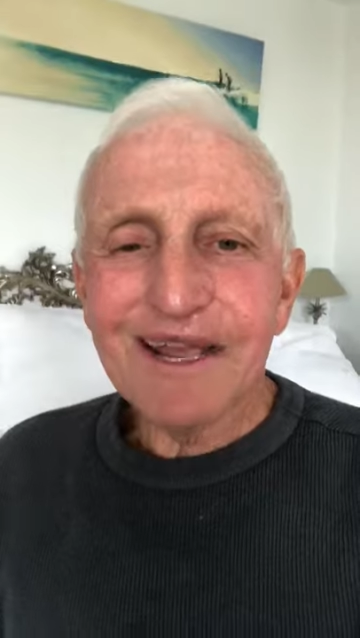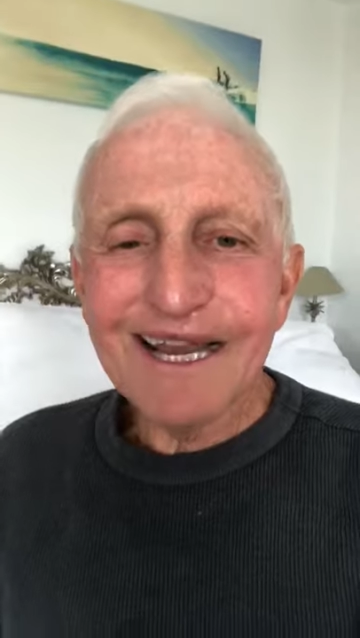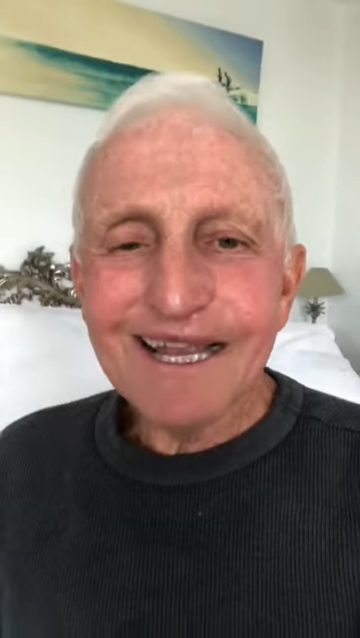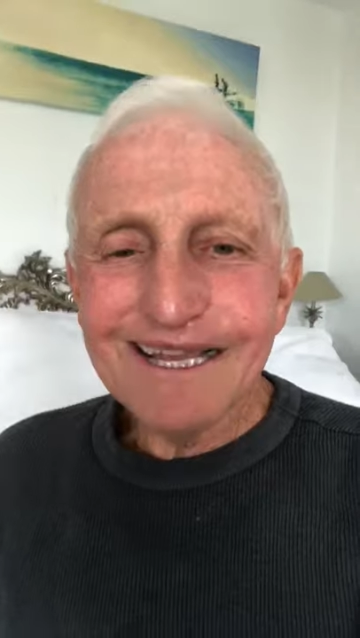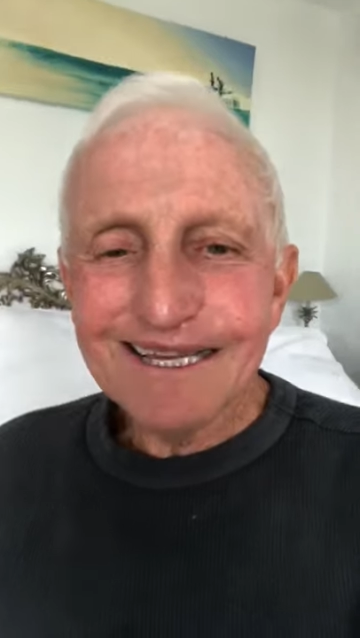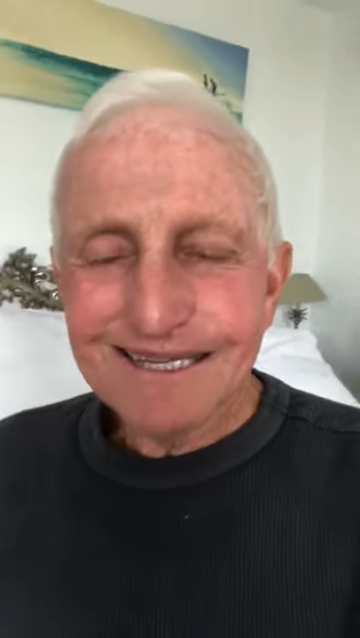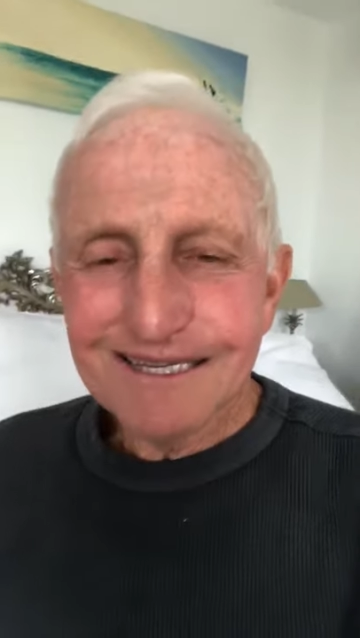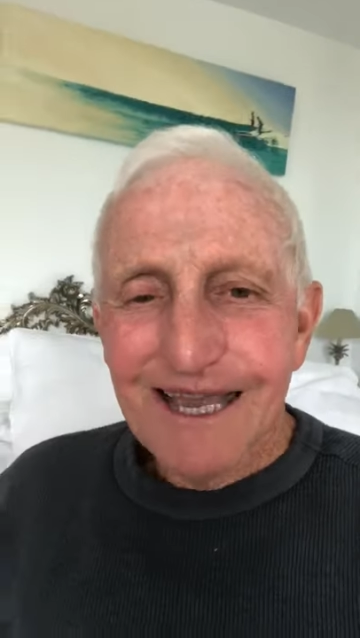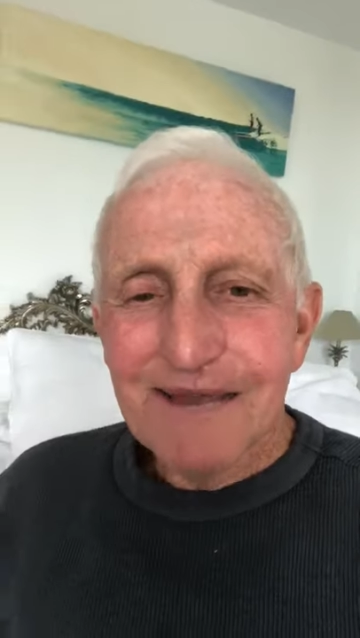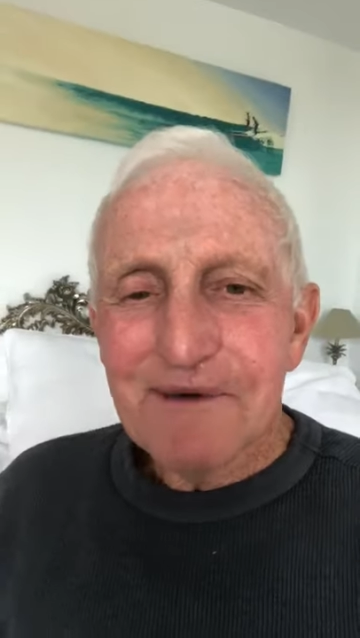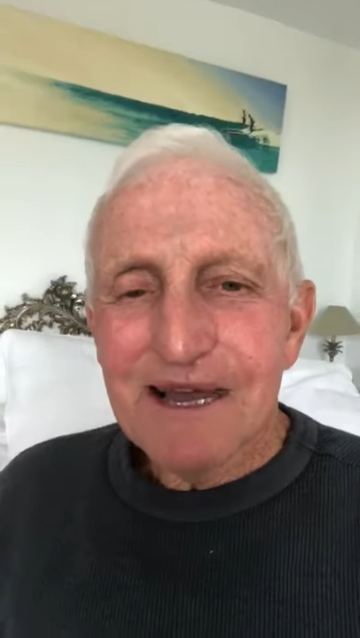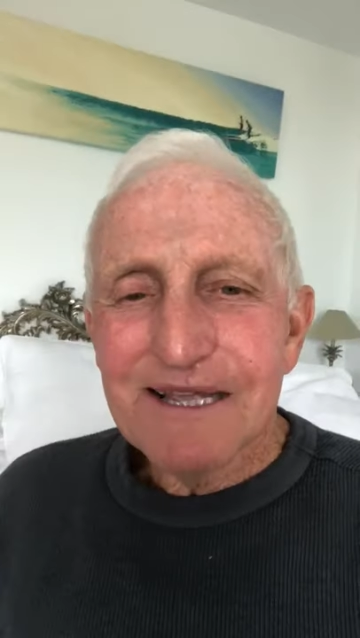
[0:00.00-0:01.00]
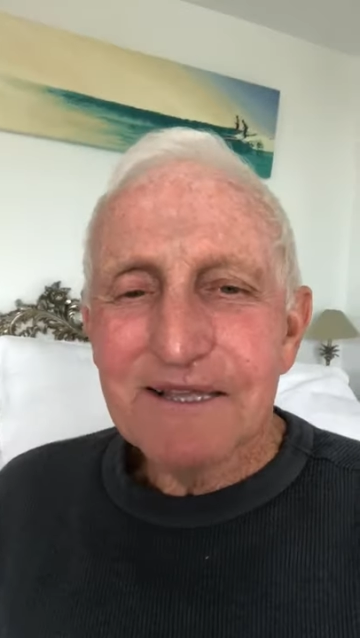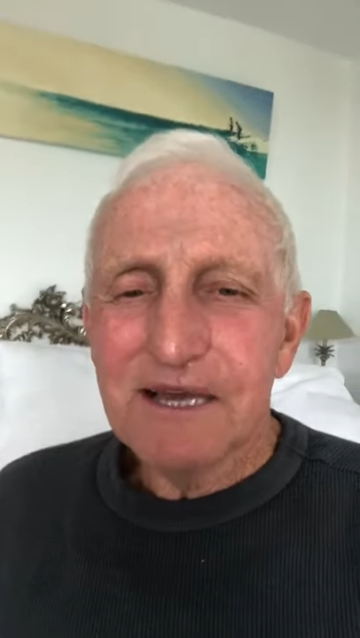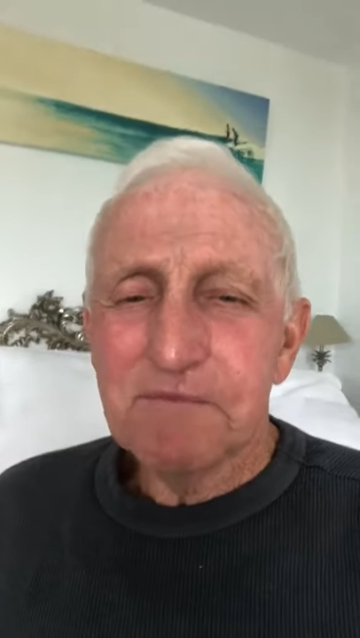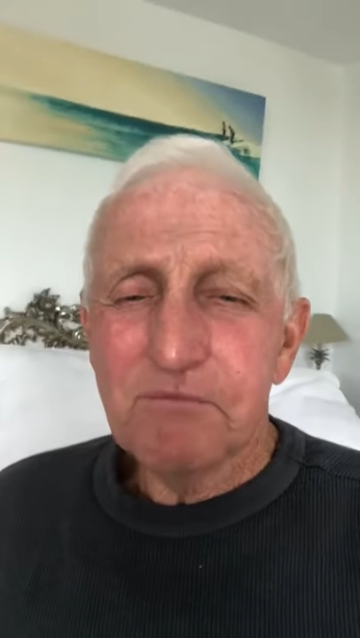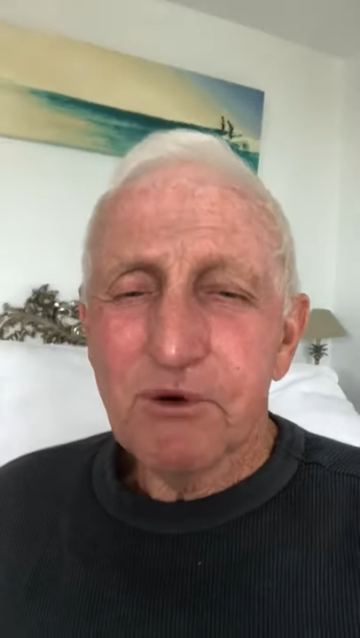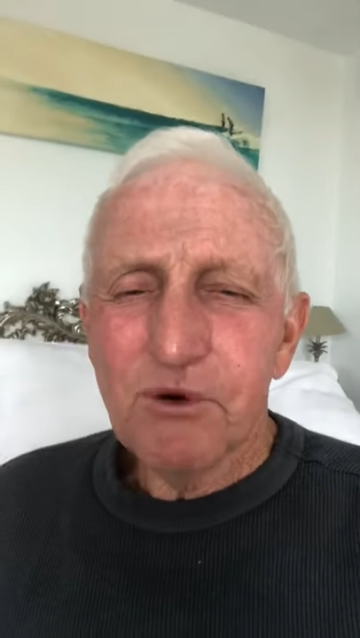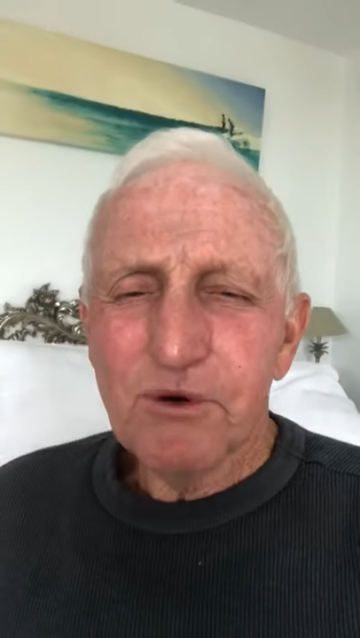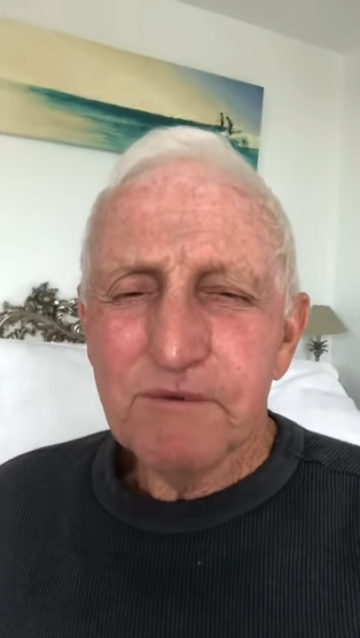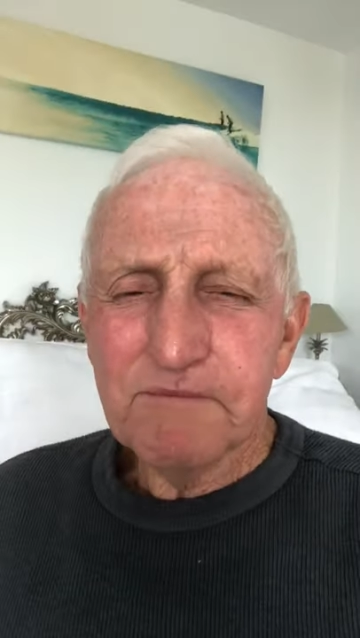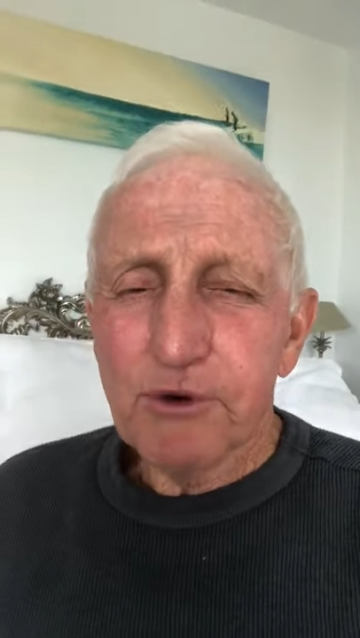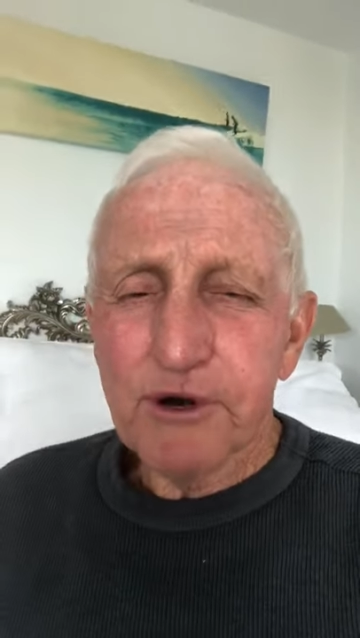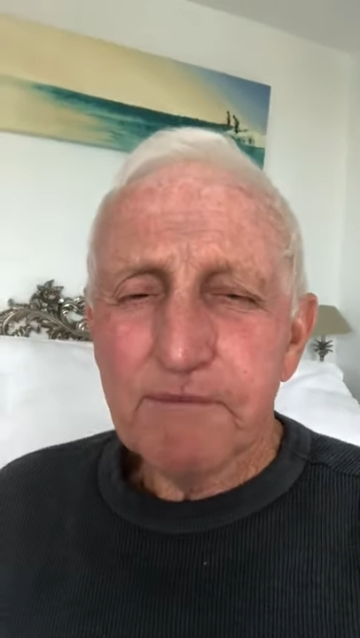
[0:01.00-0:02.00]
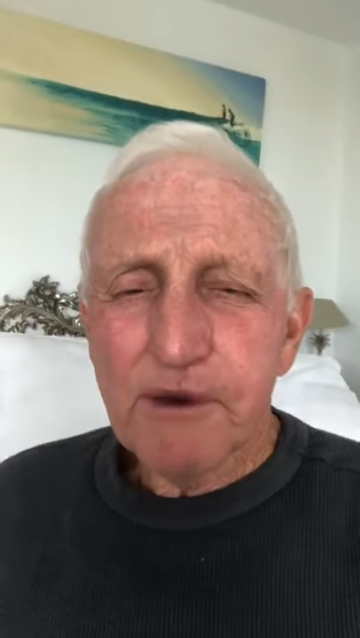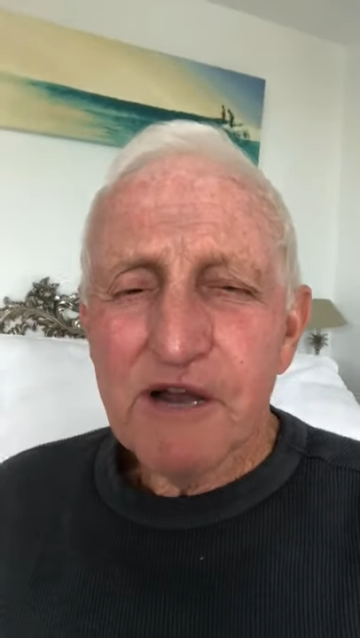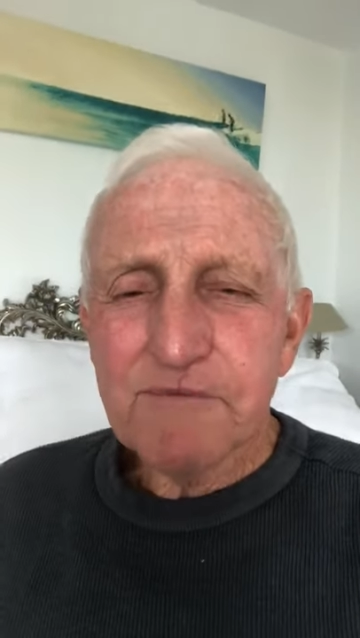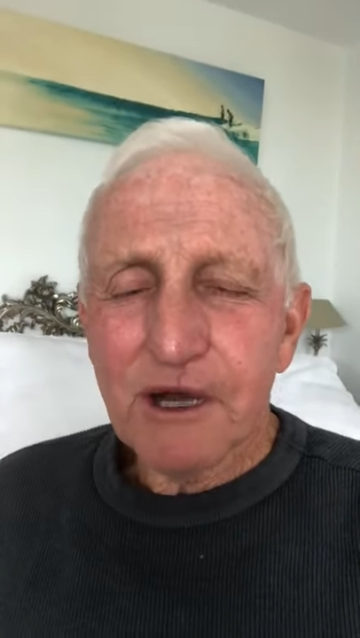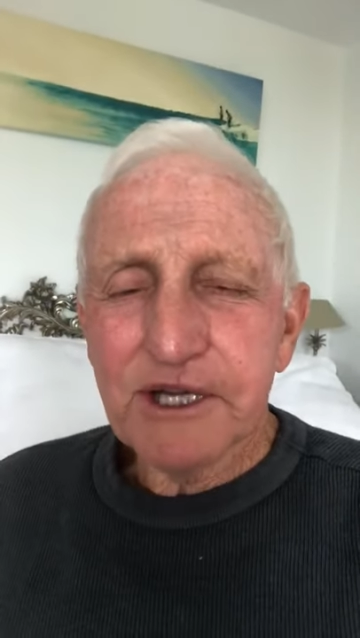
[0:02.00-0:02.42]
Randy. Yeah mate, that board, Morey Pope,